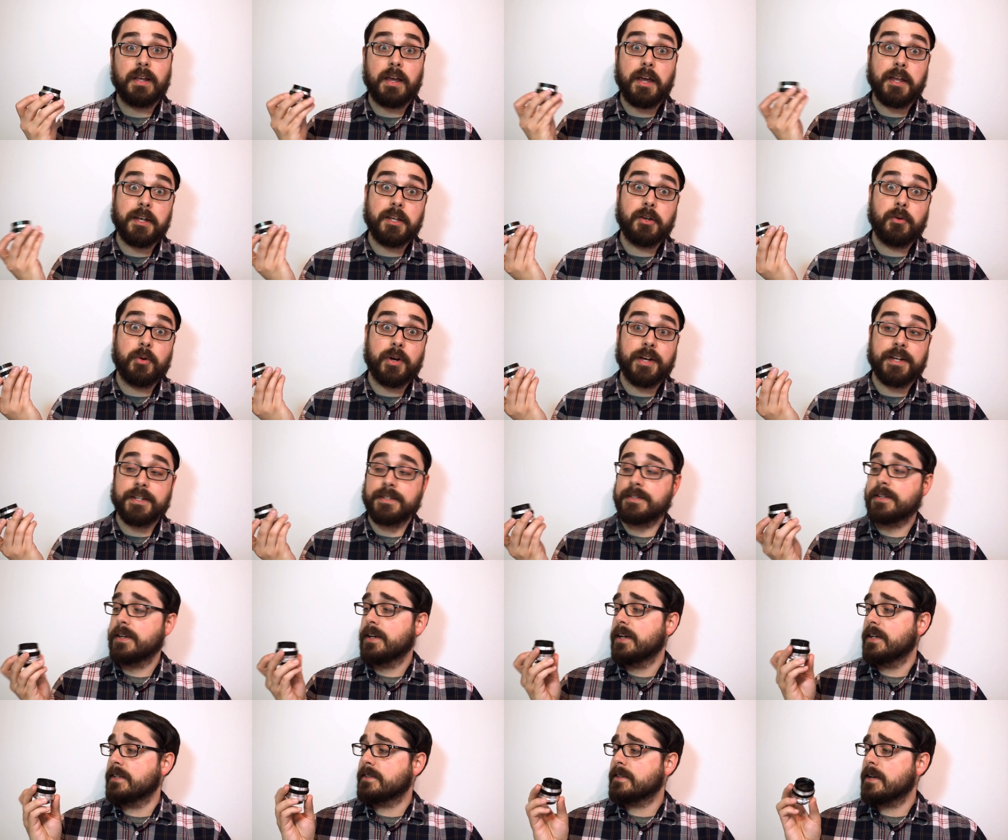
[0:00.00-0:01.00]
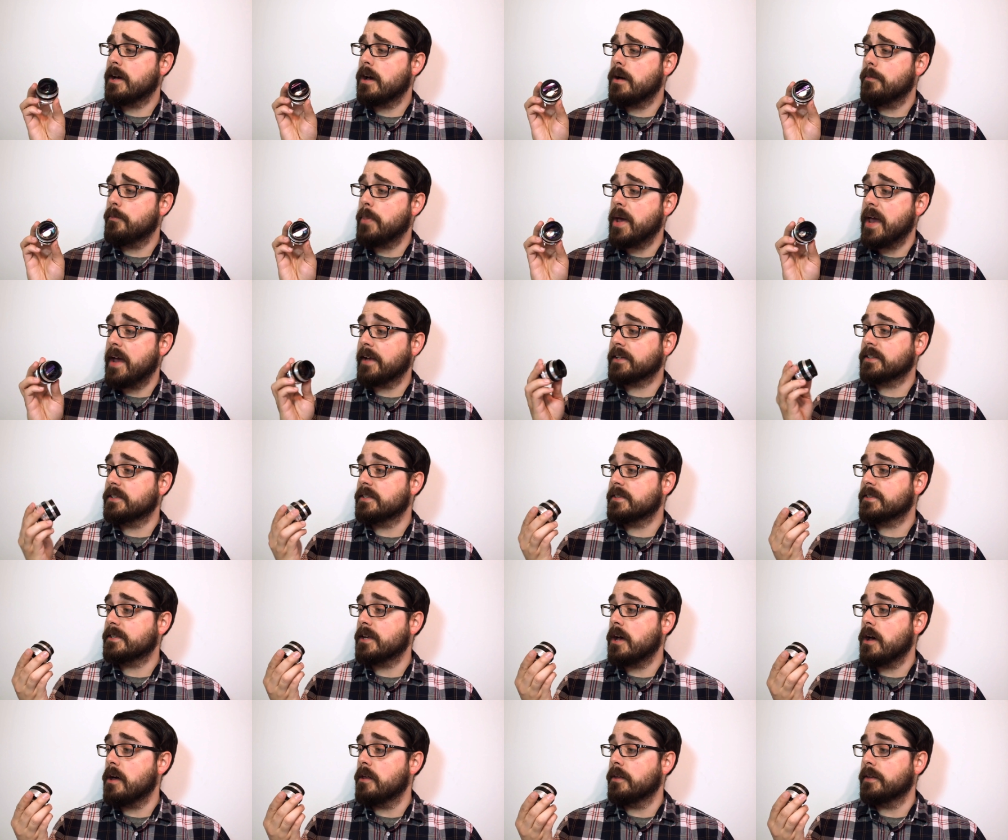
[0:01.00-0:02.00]
Anyways, it's compact and
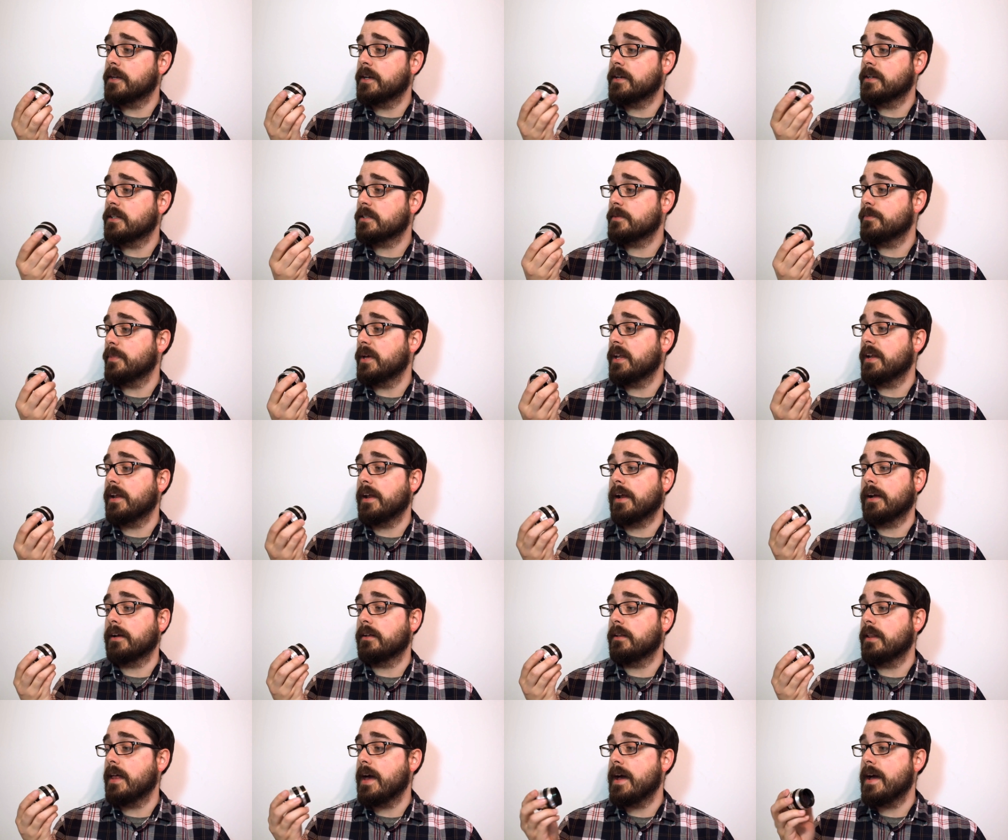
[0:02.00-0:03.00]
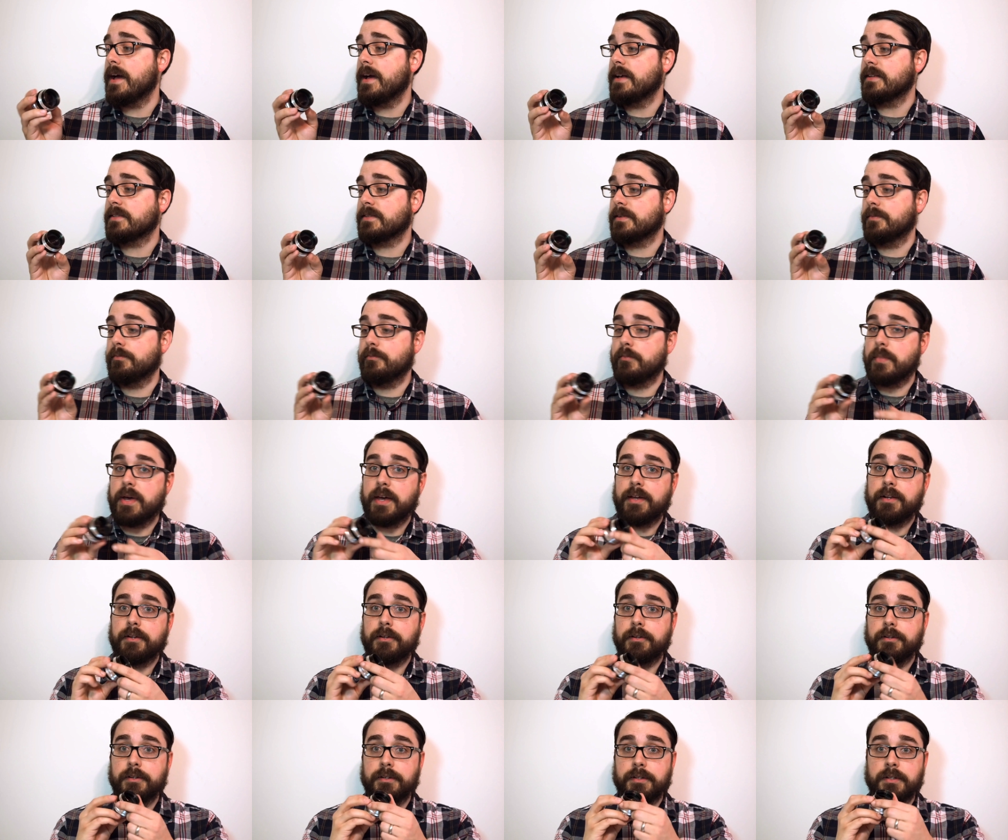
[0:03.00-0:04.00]
solid, and it's made out of glass and
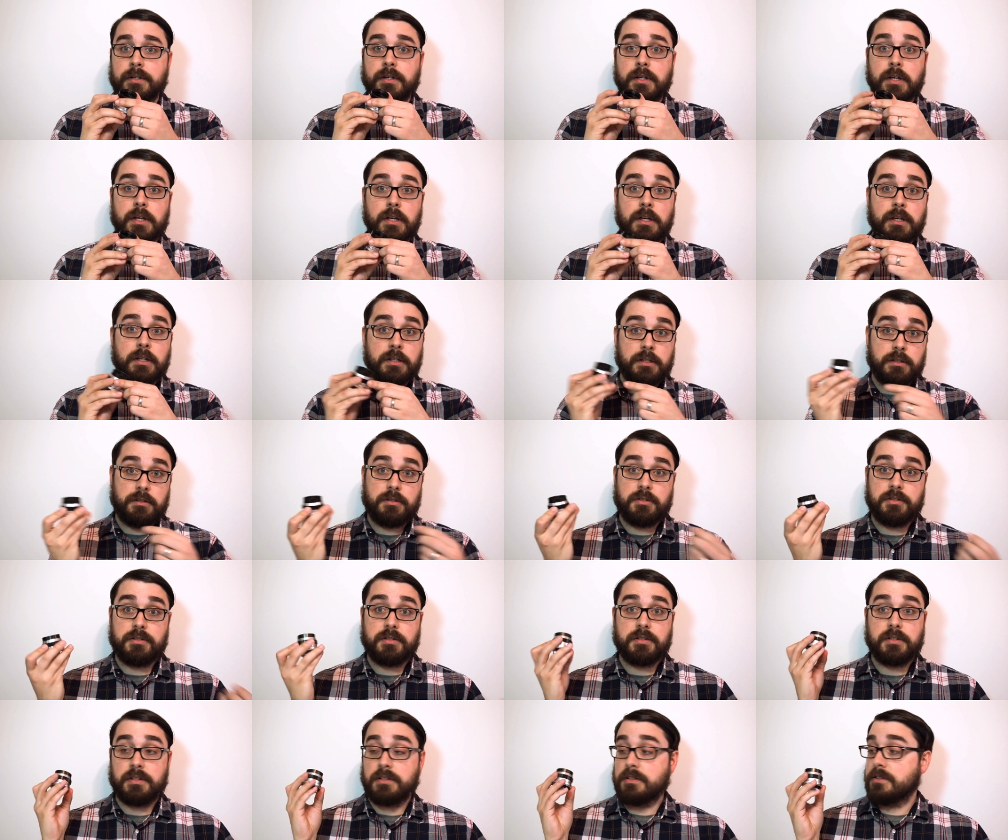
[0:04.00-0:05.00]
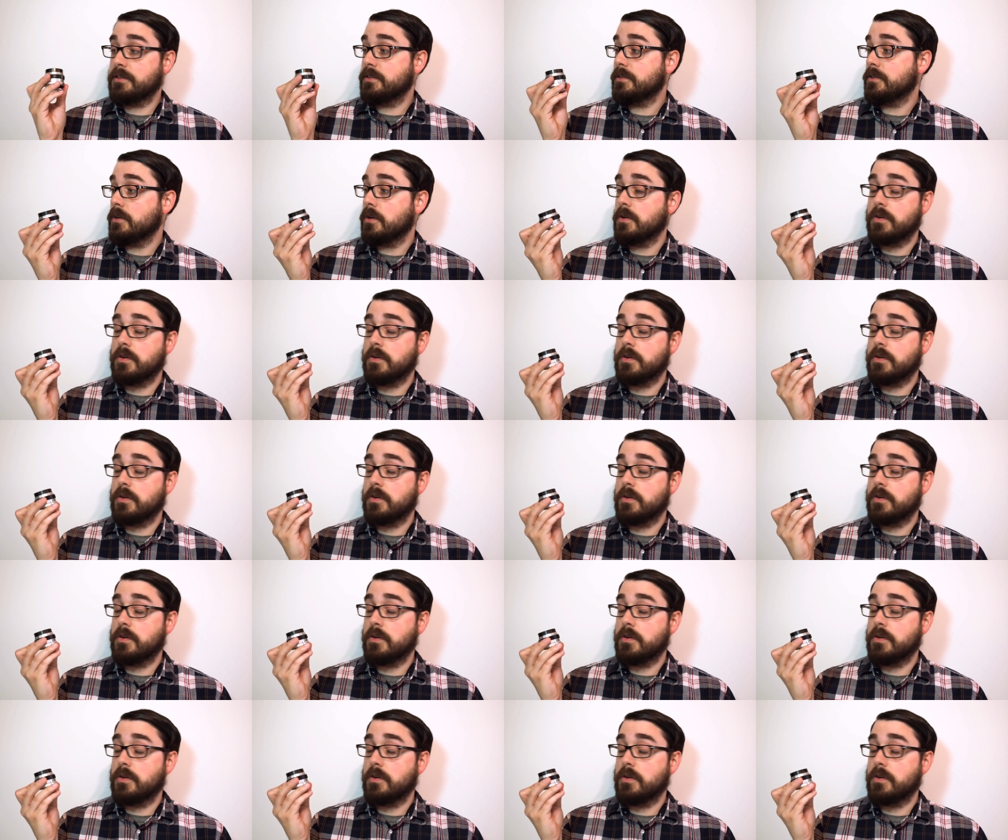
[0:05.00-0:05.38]
metal, and it's just it's